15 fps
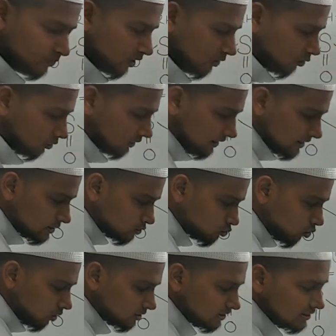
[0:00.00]
Now these two
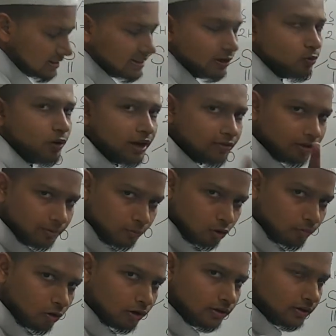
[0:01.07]
oxygens require one more
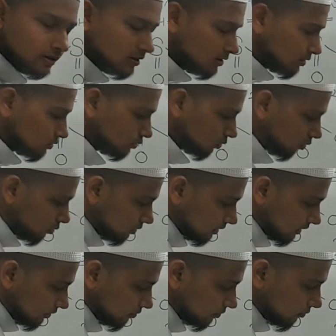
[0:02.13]
bond, so
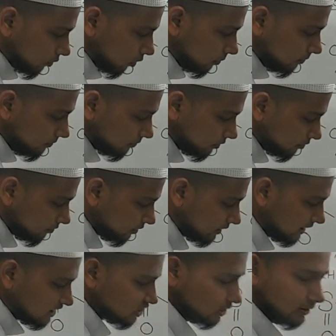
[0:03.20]
they will form with
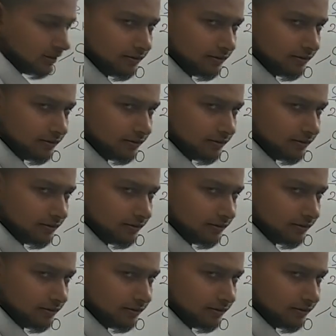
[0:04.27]
each other.